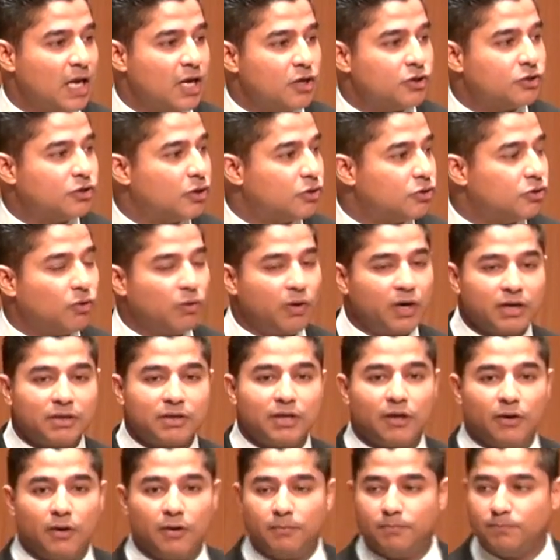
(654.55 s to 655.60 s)
So during
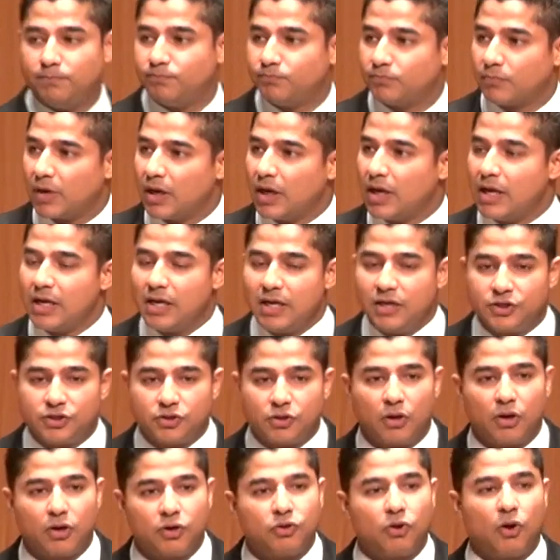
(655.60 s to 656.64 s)
dinner, he
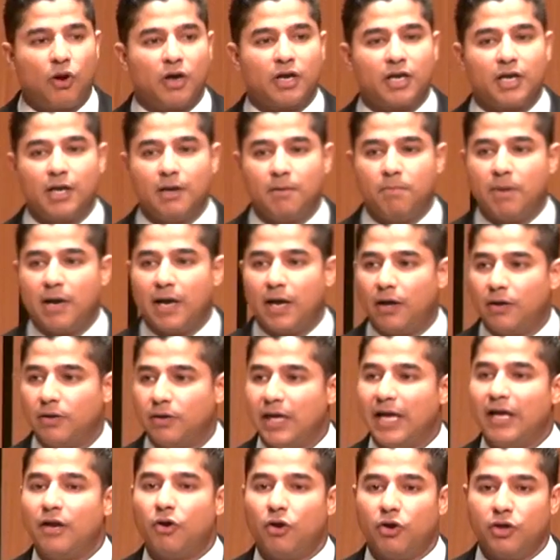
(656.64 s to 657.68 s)
started talking
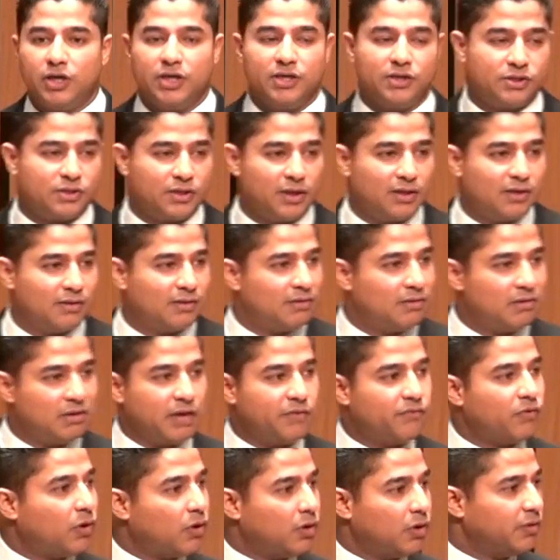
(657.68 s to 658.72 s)
about NRDC.
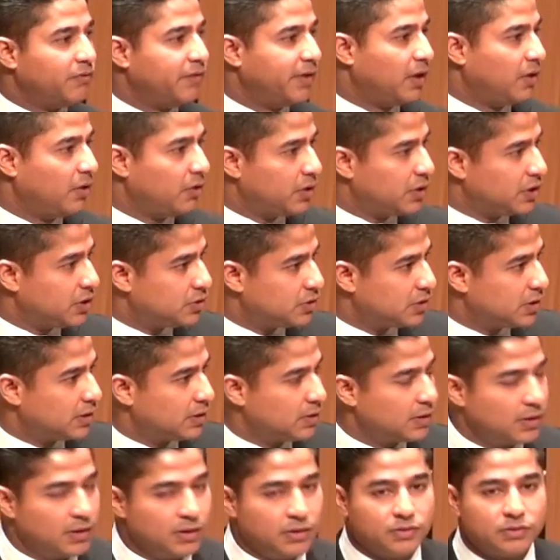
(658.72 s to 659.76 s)
Never heard of NRDC.
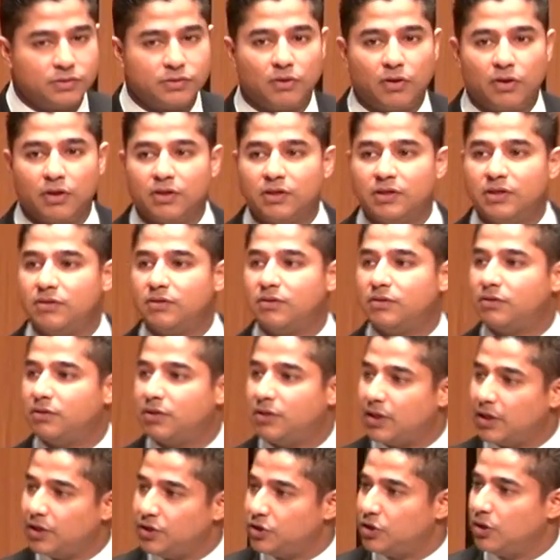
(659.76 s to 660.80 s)
He started
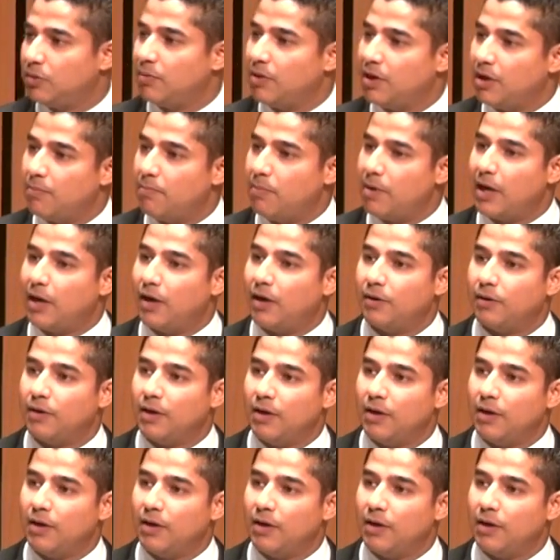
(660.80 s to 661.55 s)
teaching me about